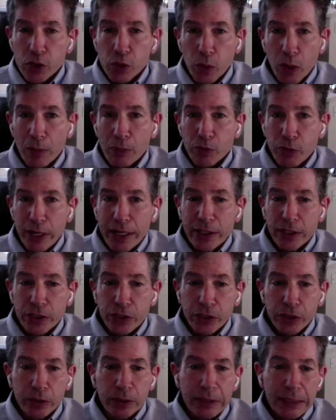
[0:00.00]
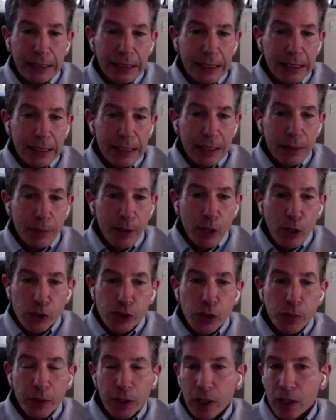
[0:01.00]
This is what I'm trained to do, but
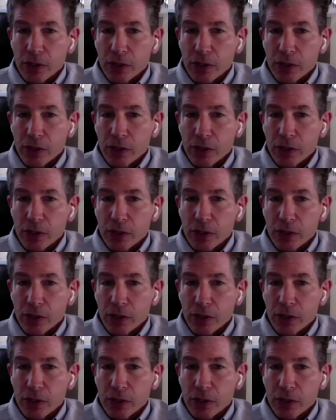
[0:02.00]
also